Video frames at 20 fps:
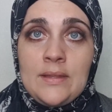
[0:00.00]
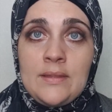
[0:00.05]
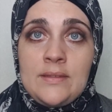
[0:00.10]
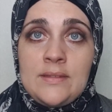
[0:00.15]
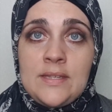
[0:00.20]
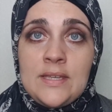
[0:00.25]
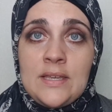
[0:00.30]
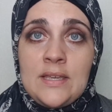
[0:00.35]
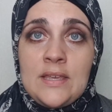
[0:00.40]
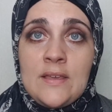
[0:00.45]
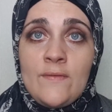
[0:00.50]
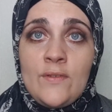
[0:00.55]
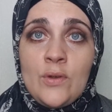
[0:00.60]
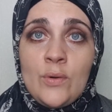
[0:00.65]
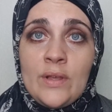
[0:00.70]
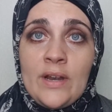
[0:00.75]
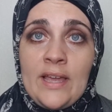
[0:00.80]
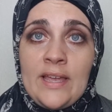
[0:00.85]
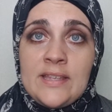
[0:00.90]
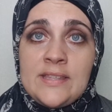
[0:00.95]
To give you
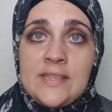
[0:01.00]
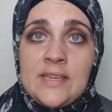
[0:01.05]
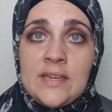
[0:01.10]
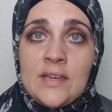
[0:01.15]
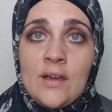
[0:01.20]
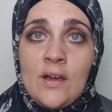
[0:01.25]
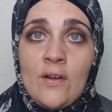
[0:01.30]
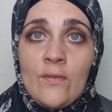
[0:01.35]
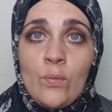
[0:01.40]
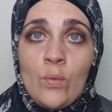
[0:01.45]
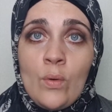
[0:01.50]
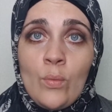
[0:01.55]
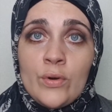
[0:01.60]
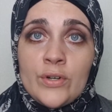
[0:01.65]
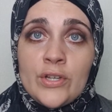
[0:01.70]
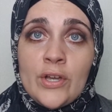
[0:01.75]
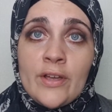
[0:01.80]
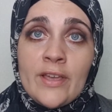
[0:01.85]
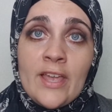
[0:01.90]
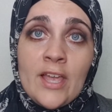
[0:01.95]
an idea of what we're
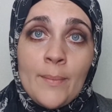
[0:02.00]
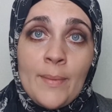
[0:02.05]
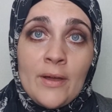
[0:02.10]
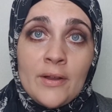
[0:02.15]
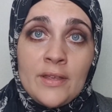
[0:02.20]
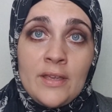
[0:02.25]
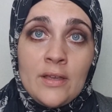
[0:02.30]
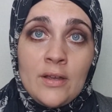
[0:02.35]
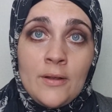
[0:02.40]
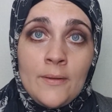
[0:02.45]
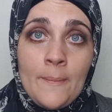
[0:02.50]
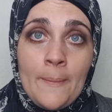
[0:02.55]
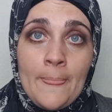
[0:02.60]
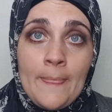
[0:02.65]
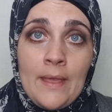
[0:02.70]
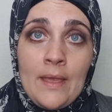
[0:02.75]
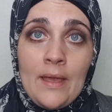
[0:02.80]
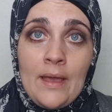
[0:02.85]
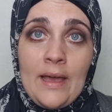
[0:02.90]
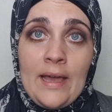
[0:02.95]
talking about here,
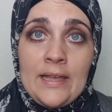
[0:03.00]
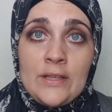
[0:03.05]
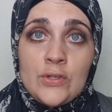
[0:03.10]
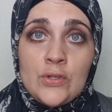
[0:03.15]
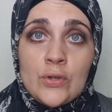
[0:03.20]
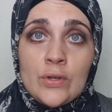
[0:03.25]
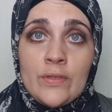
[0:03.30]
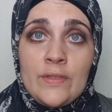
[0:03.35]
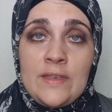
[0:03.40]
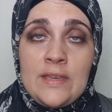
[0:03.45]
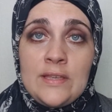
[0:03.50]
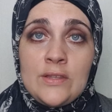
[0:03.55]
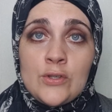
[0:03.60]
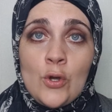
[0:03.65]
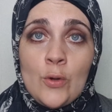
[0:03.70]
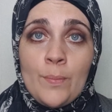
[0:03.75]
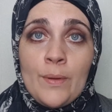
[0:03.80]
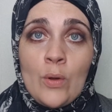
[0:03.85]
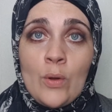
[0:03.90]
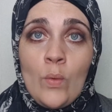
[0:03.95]
I took the
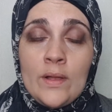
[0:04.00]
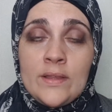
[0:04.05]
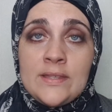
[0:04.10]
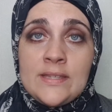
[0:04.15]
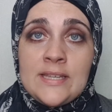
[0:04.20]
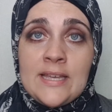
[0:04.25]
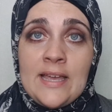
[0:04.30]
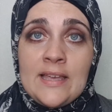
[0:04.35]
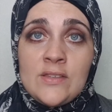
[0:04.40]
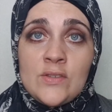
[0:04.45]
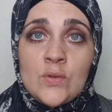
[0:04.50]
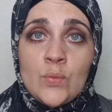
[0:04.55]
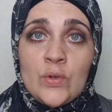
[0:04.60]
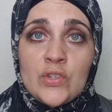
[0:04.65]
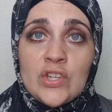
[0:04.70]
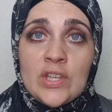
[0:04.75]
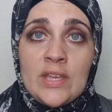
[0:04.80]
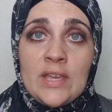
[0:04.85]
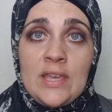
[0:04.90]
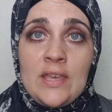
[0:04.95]
TOPIK 1 test,
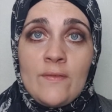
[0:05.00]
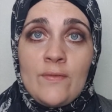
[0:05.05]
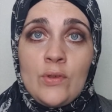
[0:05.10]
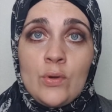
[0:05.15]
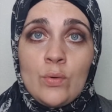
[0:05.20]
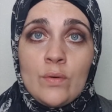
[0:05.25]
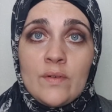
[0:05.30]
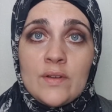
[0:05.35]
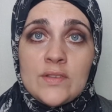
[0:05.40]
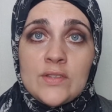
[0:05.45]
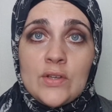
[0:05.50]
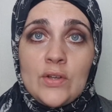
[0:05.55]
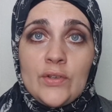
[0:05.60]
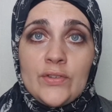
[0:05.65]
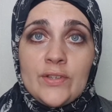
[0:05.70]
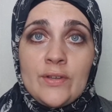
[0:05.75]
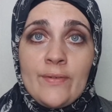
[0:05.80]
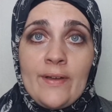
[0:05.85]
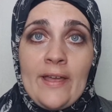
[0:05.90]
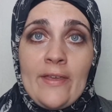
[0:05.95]
which can give you a
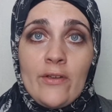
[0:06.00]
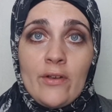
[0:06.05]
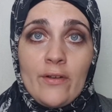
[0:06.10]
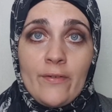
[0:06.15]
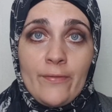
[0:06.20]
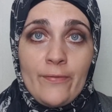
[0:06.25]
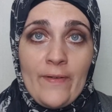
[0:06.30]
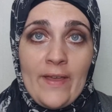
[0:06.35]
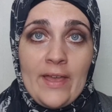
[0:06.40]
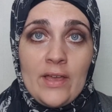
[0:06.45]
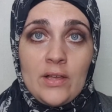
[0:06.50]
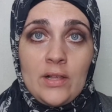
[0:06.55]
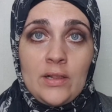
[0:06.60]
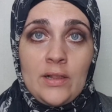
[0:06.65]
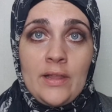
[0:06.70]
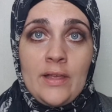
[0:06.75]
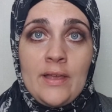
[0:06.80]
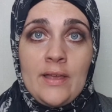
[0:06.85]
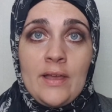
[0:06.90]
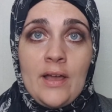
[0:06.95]
result of either a
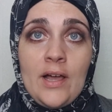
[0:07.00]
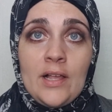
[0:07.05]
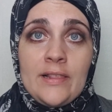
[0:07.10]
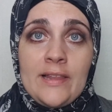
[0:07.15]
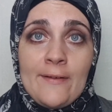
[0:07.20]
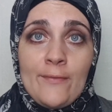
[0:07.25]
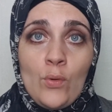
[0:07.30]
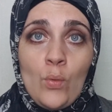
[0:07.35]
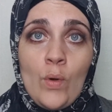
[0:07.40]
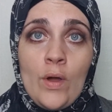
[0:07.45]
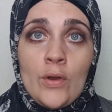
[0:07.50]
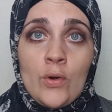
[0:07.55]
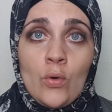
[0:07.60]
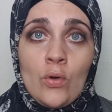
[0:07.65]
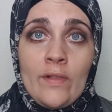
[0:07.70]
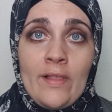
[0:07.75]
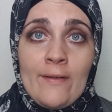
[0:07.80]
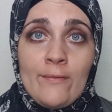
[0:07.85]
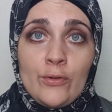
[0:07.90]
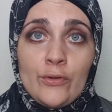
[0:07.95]
fail, a Level 1,
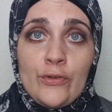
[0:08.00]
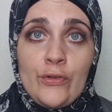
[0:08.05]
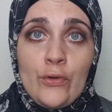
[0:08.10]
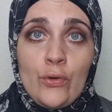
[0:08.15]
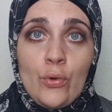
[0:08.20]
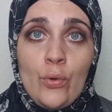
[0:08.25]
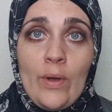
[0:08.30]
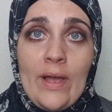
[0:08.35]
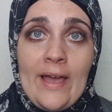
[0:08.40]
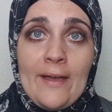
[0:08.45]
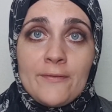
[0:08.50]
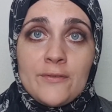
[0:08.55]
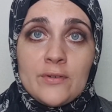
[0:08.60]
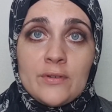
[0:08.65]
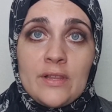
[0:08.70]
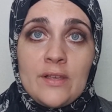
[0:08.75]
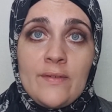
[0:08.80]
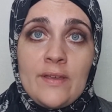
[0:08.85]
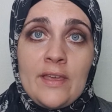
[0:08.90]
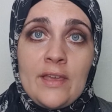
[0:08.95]
or Level 2 after
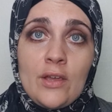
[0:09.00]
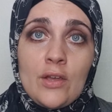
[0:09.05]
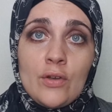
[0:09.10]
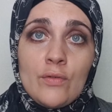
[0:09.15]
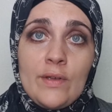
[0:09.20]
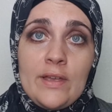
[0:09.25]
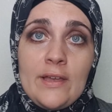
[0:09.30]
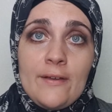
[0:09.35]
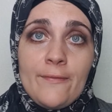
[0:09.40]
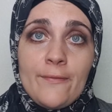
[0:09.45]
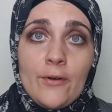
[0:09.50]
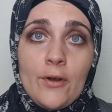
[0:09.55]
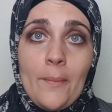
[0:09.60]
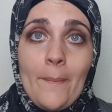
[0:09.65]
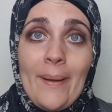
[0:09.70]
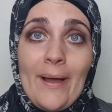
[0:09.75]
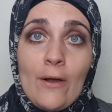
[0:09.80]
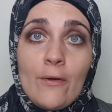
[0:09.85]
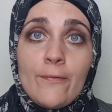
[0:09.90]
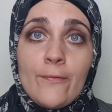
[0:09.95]
living in Korea for
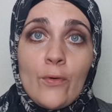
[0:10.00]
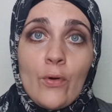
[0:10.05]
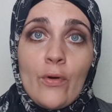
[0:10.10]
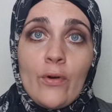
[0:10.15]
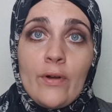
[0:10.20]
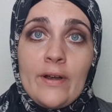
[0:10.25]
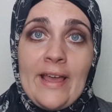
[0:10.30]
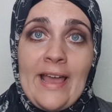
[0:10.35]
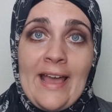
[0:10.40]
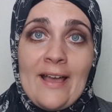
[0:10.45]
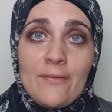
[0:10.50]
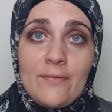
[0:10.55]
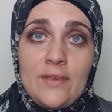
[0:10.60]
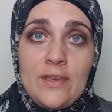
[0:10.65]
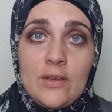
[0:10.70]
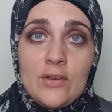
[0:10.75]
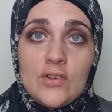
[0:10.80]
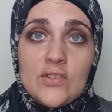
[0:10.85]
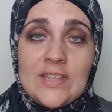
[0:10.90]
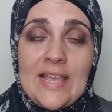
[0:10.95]
about 4.5
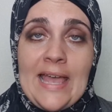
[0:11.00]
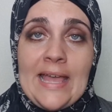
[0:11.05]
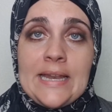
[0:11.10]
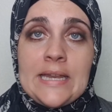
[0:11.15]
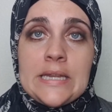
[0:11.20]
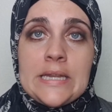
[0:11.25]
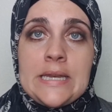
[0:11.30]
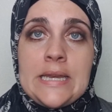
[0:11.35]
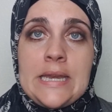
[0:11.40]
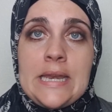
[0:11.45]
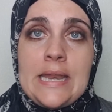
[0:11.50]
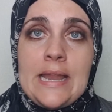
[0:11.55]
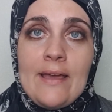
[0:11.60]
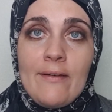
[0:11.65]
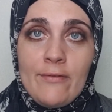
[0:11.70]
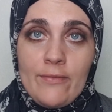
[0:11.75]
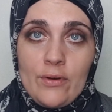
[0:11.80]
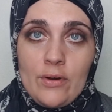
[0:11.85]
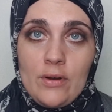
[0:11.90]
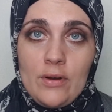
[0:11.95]
years and
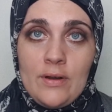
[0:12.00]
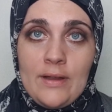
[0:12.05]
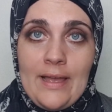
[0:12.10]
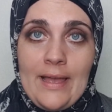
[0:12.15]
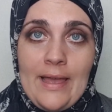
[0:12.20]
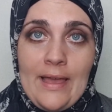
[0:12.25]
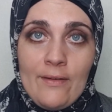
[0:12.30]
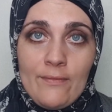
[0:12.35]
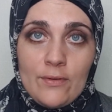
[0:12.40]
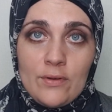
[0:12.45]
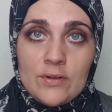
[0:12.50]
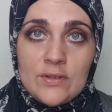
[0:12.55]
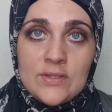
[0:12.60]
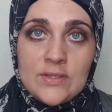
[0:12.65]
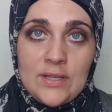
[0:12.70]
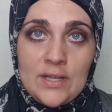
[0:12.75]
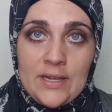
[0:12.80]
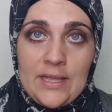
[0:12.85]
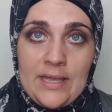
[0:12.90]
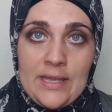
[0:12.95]
never, ever
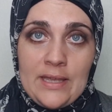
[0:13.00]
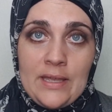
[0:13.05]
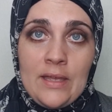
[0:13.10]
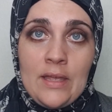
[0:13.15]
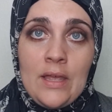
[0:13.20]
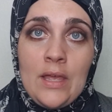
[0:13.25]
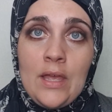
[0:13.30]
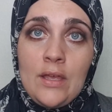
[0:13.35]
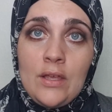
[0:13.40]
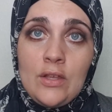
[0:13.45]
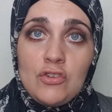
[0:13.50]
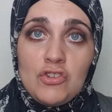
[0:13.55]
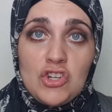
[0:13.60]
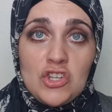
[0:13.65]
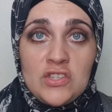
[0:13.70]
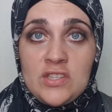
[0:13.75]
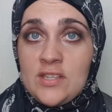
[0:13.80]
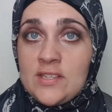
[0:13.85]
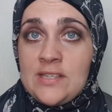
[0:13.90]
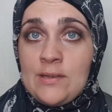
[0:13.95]
studying,
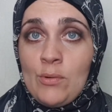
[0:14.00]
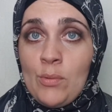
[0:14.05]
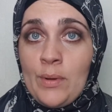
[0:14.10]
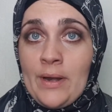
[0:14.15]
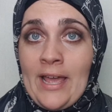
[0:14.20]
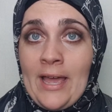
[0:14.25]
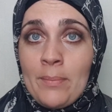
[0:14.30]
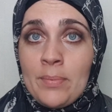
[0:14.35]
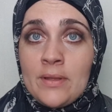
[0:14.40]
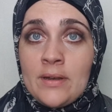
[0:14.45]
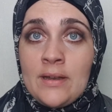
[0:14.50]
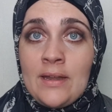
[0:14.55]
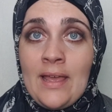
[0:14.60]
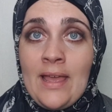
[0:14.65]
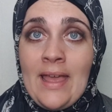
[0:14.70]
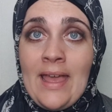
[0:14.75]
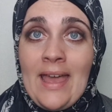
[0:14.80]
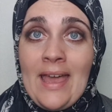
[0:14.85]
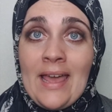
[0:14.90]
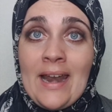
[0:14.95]
just to see what would happen,
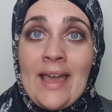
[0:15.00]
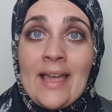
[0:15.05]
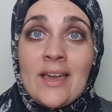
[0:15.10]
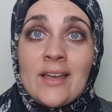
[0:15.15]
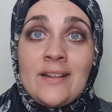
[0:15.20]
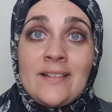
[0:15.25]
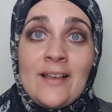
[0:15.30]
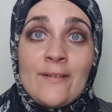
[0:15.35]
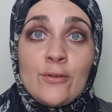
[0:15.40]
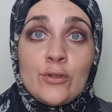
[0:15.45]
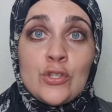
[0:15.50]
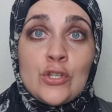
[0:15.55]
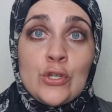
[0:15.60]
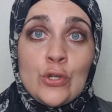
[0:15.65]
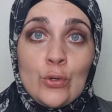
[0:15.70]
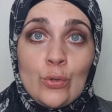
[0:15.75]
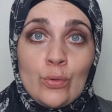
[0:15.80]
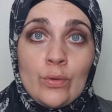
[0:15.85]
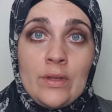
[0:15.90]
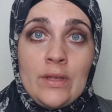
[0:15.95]
and I got a Level
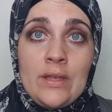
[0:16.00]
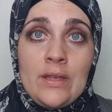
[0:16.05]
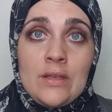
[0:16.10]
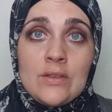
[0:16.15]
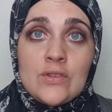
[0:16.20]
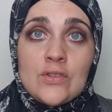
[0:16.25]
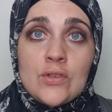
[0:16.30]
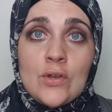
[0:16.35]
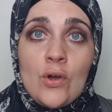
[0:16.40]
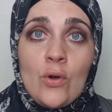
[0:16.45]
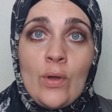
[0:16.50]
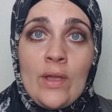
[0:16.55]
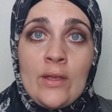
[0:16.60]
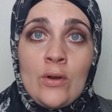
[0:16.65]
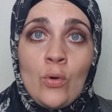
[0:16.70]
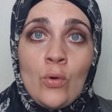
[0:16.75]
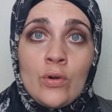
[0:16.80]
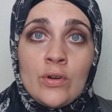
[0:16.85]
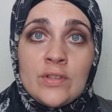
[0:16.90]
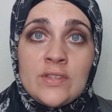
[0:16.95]
2. So in
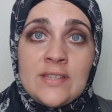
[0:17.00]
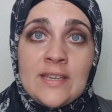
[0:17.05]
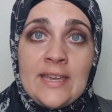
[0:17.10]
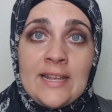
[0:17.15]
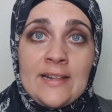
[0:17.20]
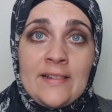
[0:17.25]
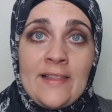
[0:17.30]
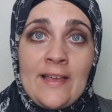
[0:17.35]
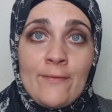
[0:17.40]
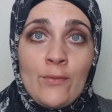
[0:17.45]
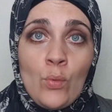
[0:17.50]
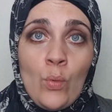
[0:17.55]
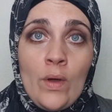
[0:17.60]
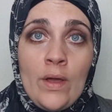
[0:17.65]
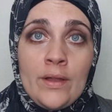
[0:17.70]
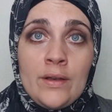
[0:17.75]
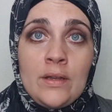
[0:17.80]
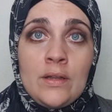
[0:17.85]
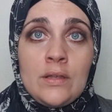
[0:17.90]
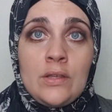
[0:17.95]
order to get a Level
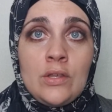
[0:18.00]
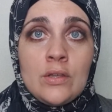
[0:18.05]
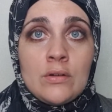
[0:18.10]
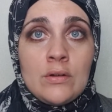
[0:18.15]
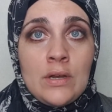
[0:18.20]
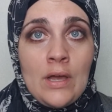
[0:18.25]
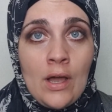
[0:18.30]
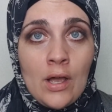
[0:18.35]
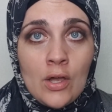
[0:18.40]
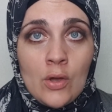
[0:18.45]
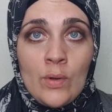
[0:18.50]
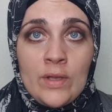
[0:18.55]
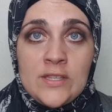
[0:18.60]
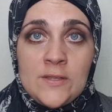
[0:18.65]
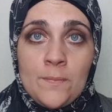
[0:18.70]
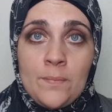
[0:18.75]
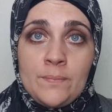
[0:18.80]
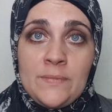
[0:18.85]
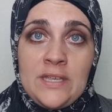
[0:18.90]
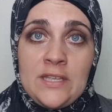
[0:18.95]
1, you're not going
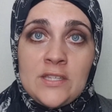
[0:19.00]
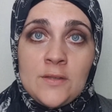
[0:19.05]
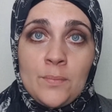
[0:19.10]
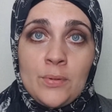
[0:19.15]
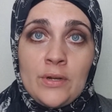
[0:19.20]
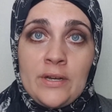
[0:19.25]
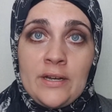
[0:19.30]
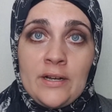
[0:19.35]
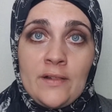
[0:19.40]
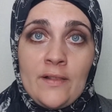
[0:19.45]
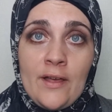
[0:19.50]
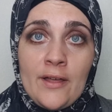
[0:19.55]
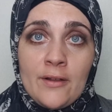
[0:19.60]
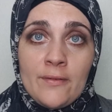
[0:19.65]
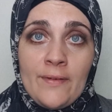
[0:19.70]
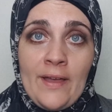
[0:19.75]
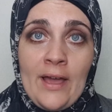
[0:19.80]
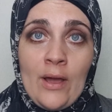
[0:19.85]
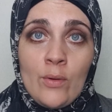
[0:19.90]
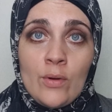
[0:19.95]
to need to put in a lot
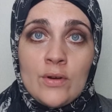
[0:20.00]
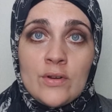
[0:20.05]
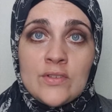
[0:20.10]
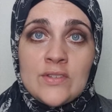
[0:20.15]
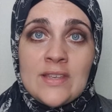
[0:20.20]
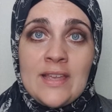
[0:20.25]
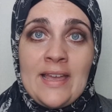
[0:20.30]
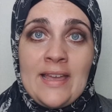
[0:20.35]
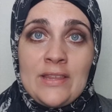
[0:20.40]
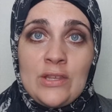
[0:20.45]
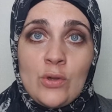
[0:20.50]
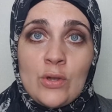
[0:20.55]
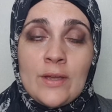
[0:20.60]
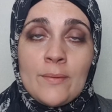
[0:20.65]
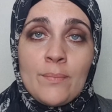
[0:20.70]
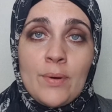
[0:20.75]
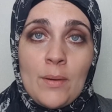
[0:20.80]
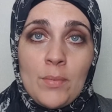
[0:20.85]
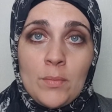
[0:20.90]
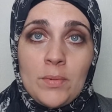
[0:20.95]
of hours, and you
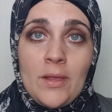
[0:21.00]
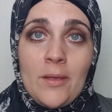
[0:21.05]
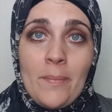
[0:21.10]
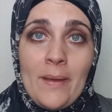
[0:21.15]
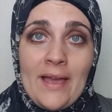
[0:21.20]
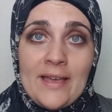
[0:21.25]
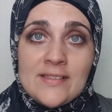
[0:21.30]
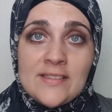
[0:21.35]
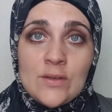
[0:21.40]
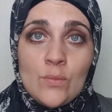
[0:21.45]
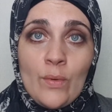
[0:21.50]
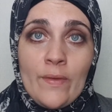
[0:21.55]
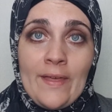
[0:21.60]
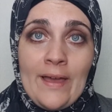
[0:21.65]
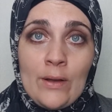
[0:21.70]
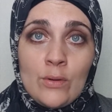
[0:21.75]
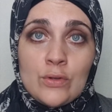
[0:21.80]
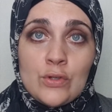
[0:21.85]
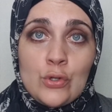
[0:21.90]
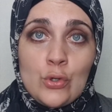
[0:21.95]
can probably pass it
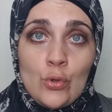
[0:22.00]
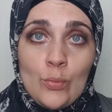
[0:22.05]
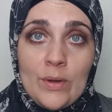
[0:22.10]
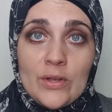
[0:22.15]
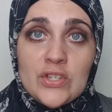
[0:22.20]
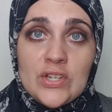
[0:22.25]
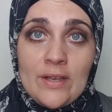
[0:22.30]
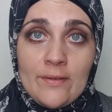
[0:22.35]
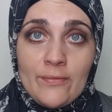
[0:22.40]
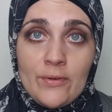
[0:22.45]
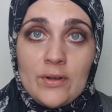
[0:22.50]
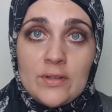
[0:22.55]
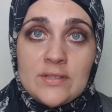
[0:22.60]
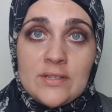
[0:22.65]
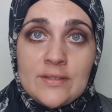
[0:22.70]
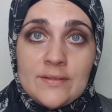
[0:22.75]
without too much effort.